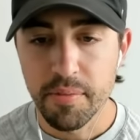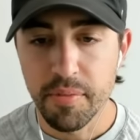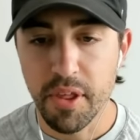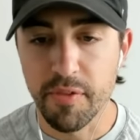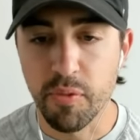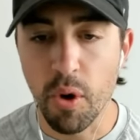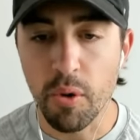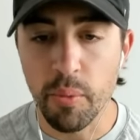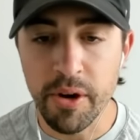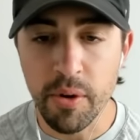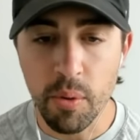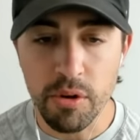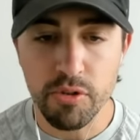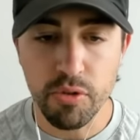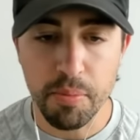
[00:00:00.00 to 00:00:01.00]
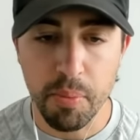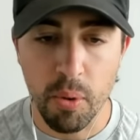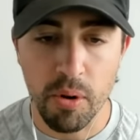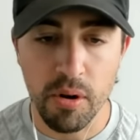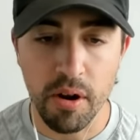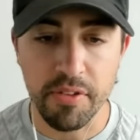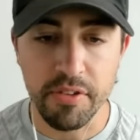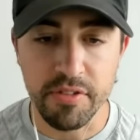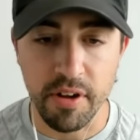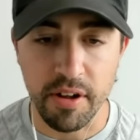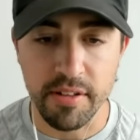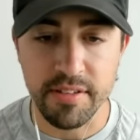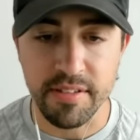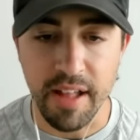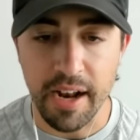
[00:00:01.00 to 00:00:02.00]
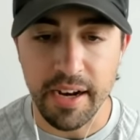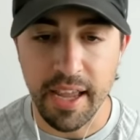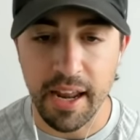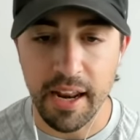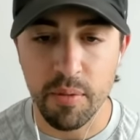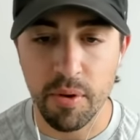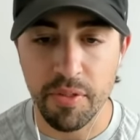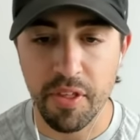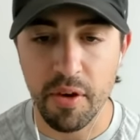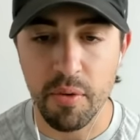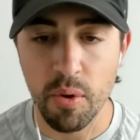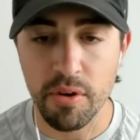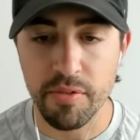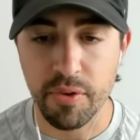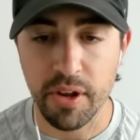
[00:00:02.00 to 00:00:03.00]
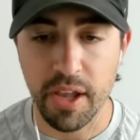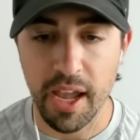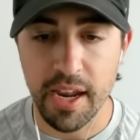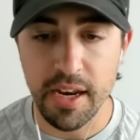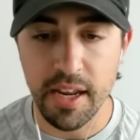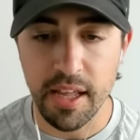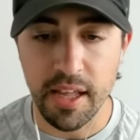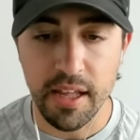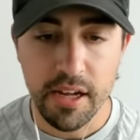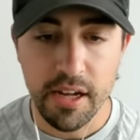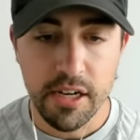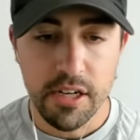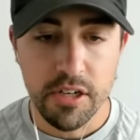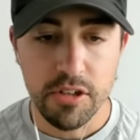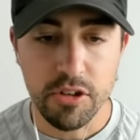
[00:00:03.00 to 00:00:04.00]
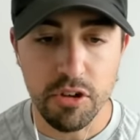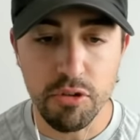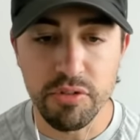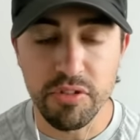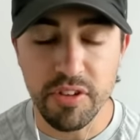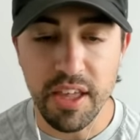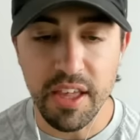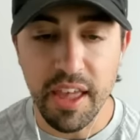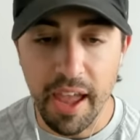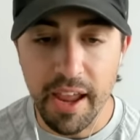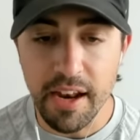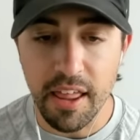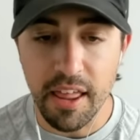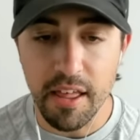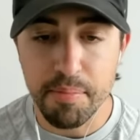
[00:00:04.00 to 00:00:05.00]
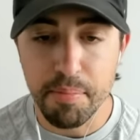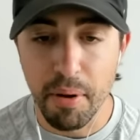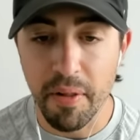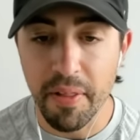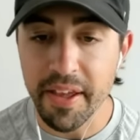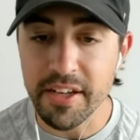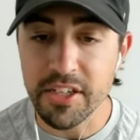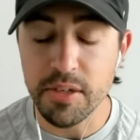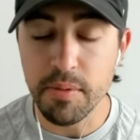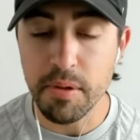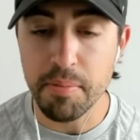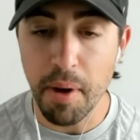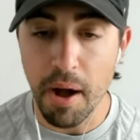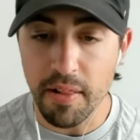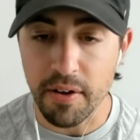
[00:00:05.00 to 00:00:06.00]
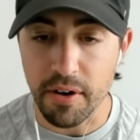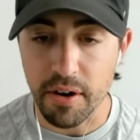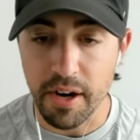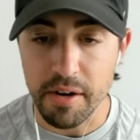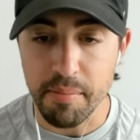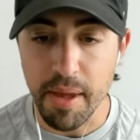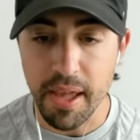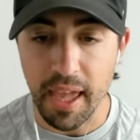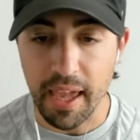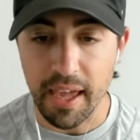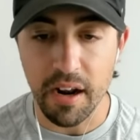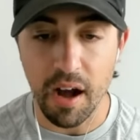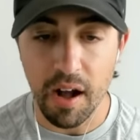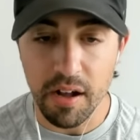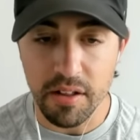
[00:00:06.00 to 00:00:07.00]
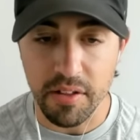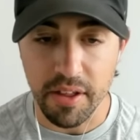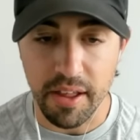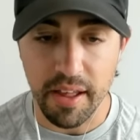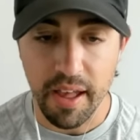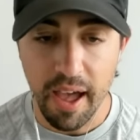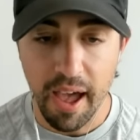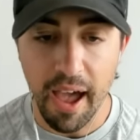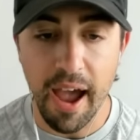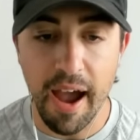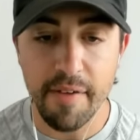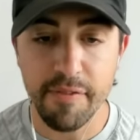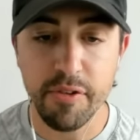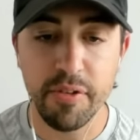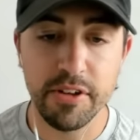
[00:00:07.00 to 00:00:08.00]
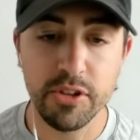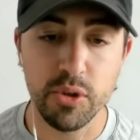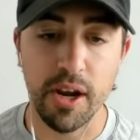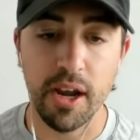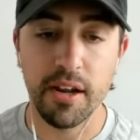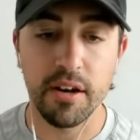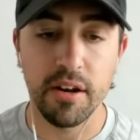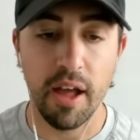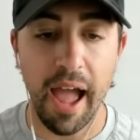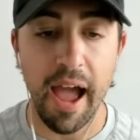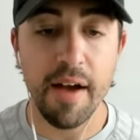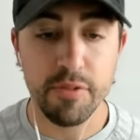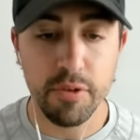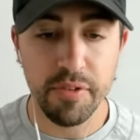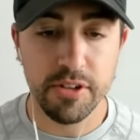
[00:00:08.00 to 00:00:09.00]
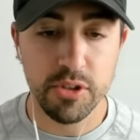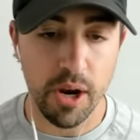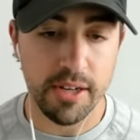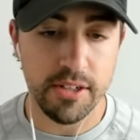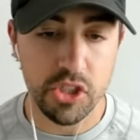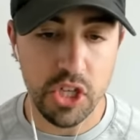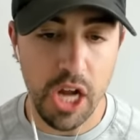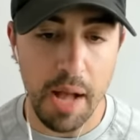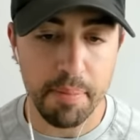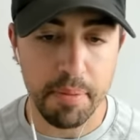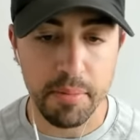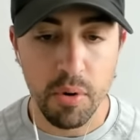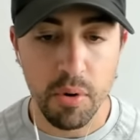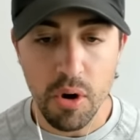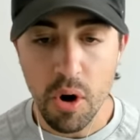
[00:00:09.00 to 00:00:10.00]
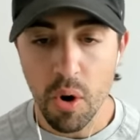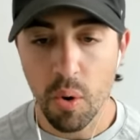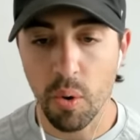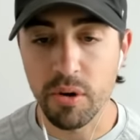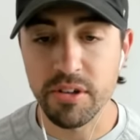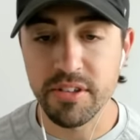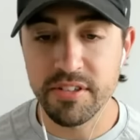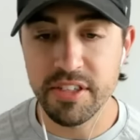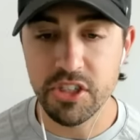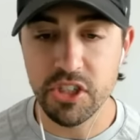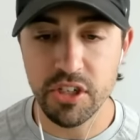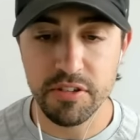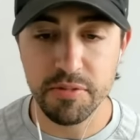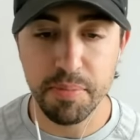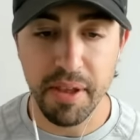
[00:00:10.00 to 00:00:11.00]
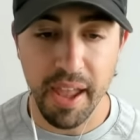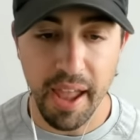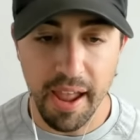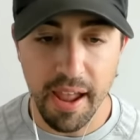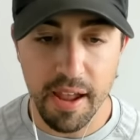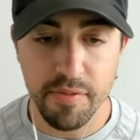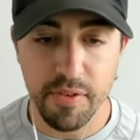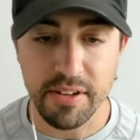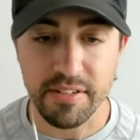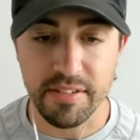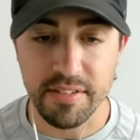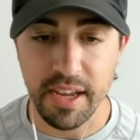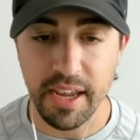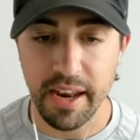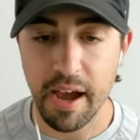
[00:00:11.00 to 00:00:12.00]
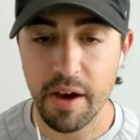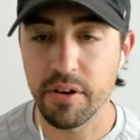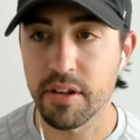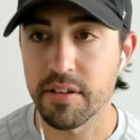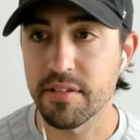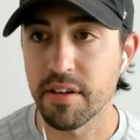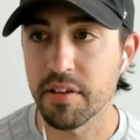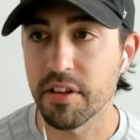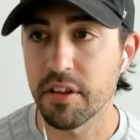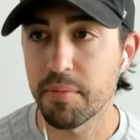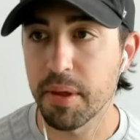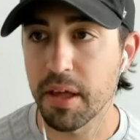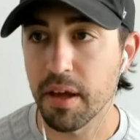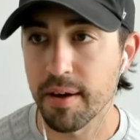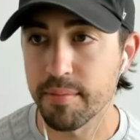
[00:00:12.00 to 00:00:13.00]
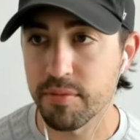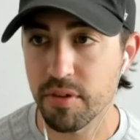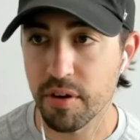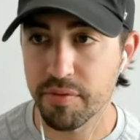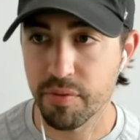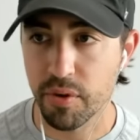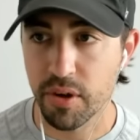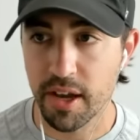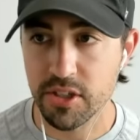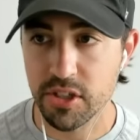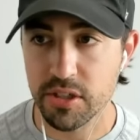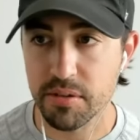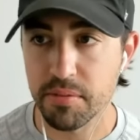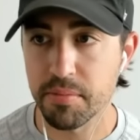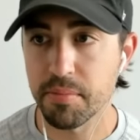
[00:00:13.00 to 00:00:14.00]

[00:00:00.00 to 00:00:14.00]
if what Windhorst report on the Suns not getting what they want for KD, do you see KD pulling a Jimmy Butler and making it ugly after they try to shop him, or does he just behave and stick it out until he becomes a free agent?